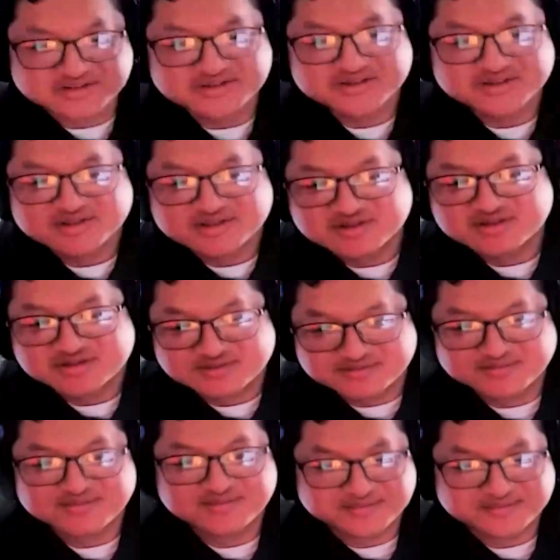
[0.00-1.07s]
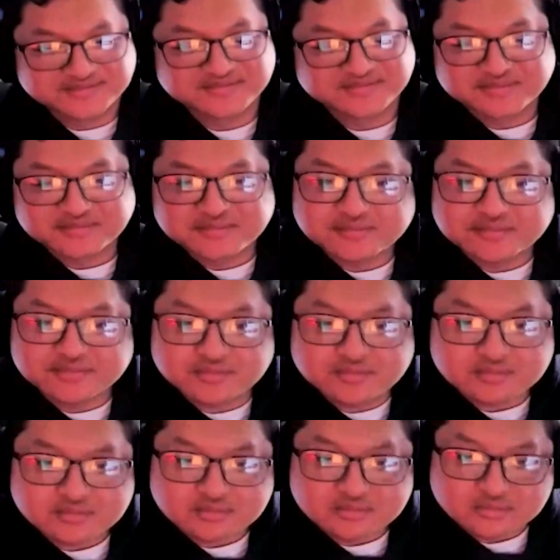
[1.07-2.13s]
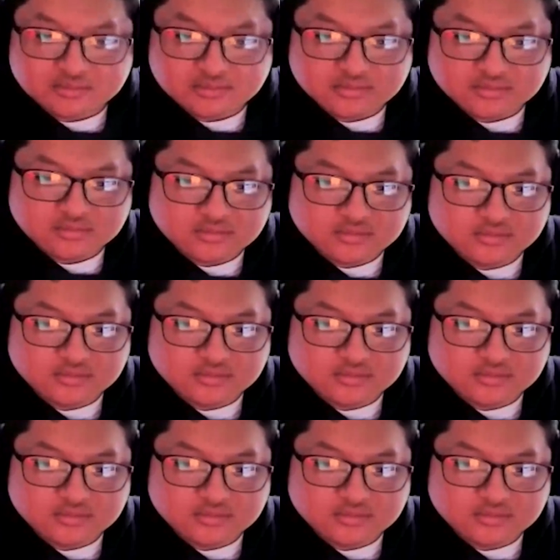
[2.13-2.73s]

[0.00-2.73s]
yeah, just very difficult